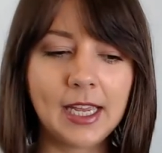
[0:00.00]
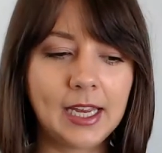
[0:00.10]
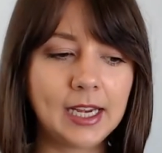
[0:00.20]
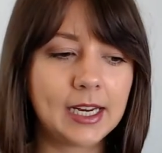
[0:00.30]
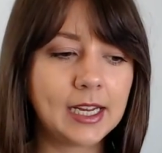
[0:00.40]

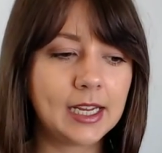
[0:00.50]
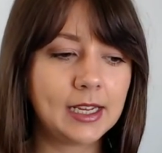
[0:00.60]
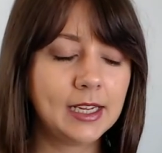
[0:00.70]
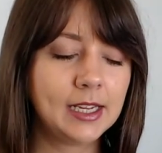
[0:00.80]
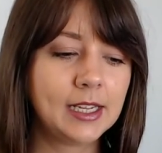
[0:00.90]

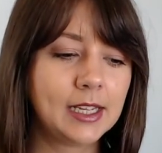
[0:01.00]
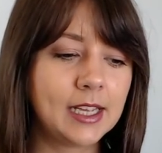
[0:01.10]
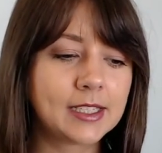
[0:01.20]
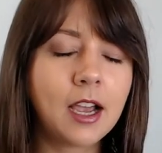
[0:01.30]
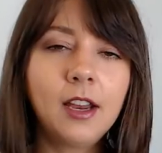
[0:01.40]

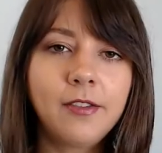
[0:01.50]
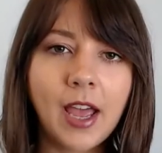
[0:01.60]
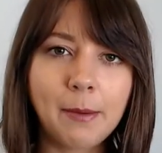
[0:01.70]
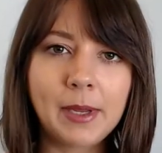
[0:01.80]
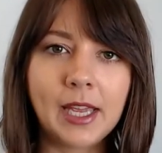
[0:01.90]
it's kind
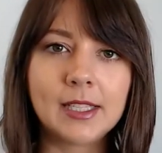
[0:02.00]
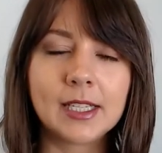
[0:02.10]
of a happy